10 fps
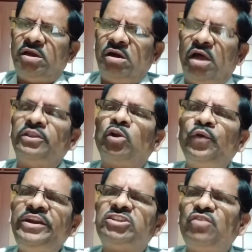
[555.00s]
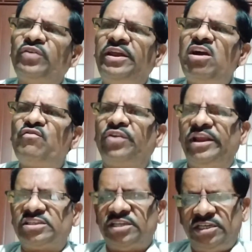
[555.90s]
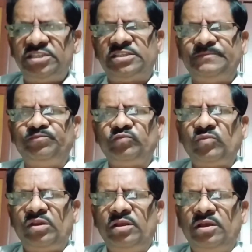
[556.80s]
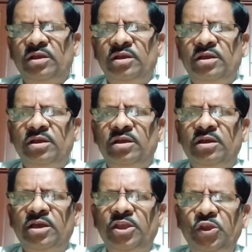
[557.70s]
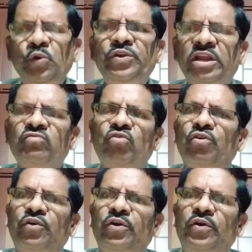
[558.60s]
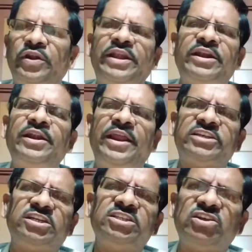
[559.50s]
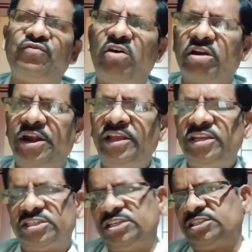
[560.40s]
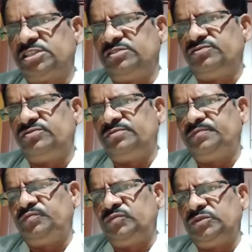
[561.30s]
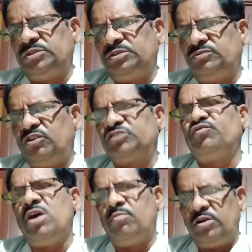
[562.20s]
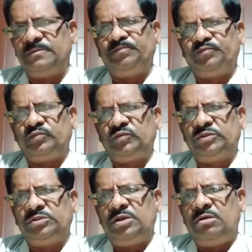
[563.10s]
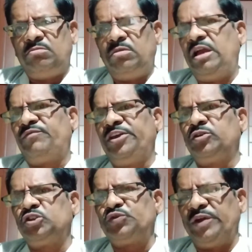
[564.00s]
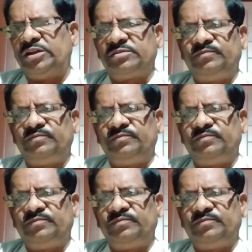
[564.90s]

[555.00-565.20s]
on the ruins of League of Nations, UNO, United Nations of Organizations, was formed by F.D. Roosevelt,